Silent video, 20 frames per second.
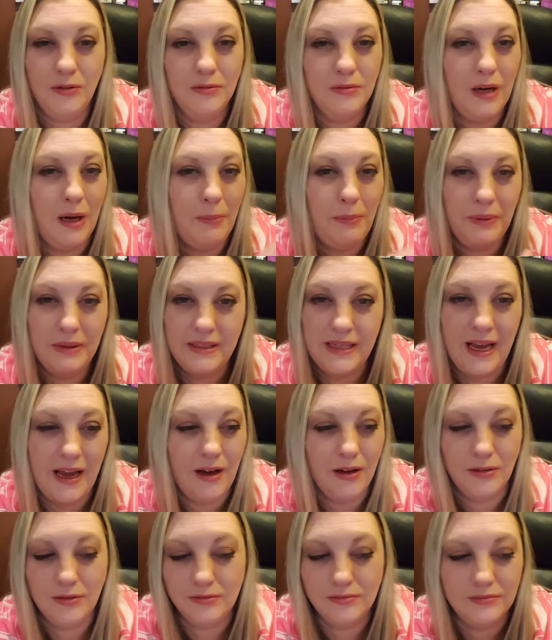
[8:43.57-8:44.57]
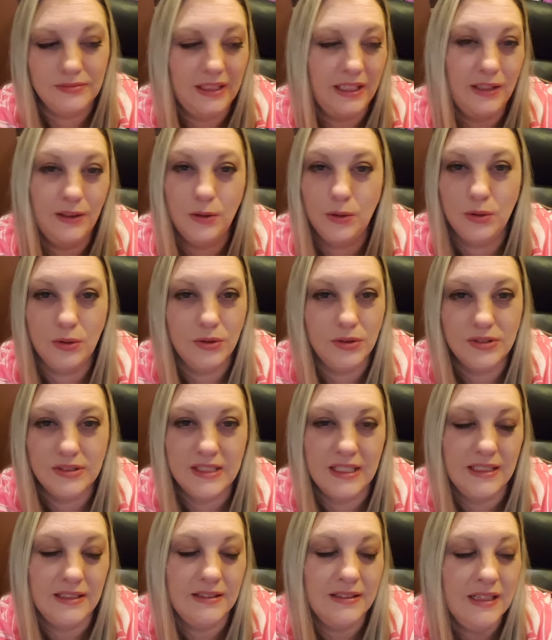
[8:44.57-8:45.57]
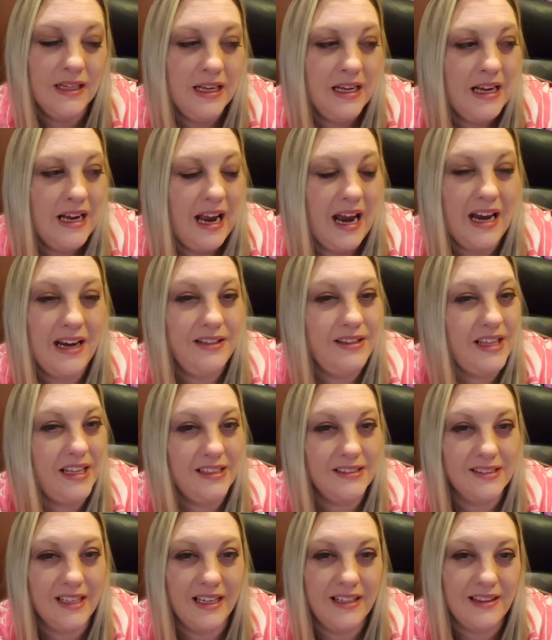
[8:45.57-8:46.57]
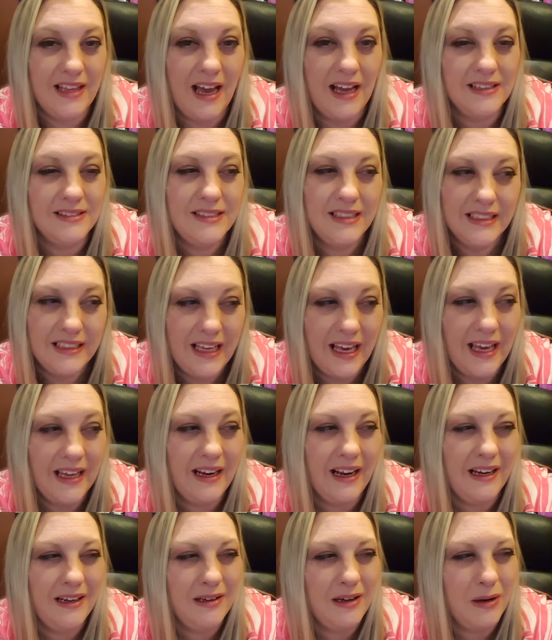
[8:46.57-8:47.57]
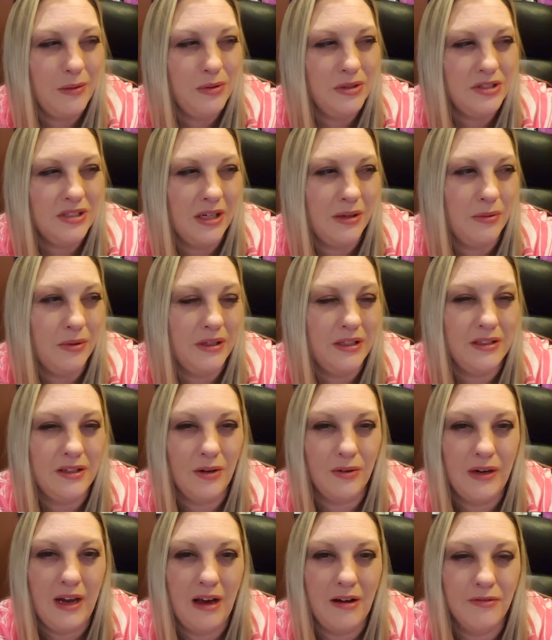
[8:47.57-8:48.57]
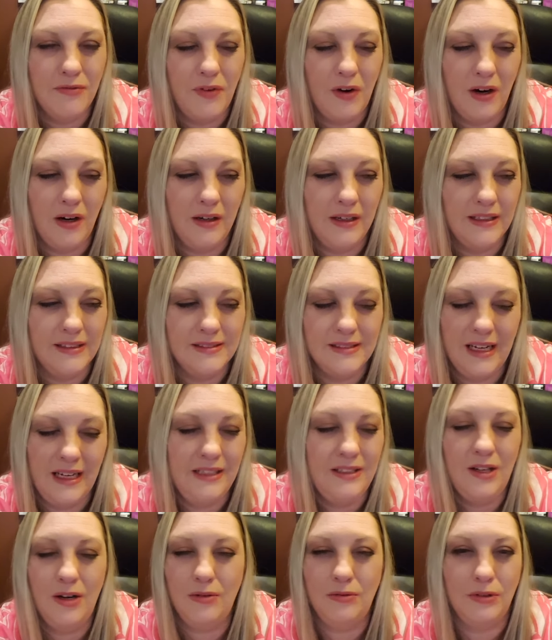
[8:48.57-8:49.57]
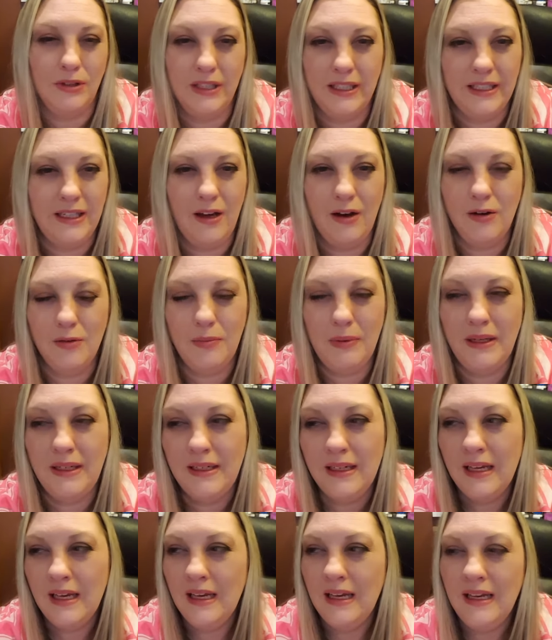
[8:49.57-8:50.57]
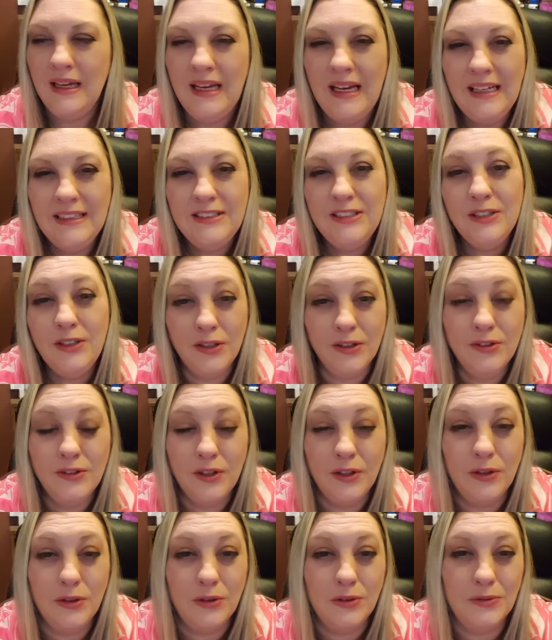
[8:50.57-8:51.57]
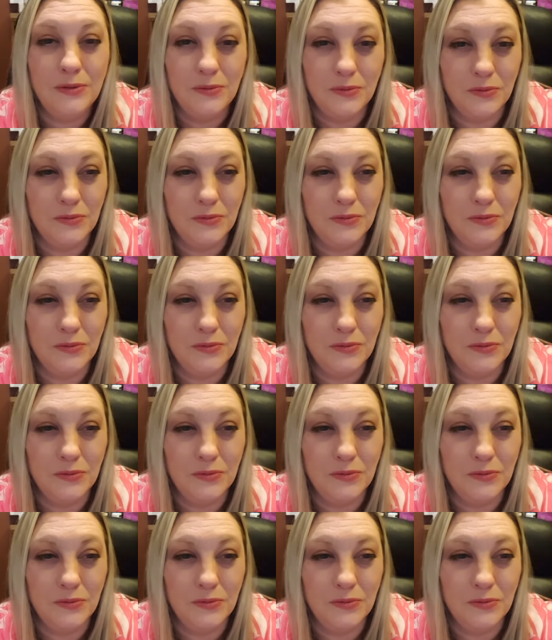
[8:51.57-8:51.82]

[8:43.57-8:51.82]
up and down hills and things like that to get. I wish I would have known how far it is. I don't really know, but it's a good little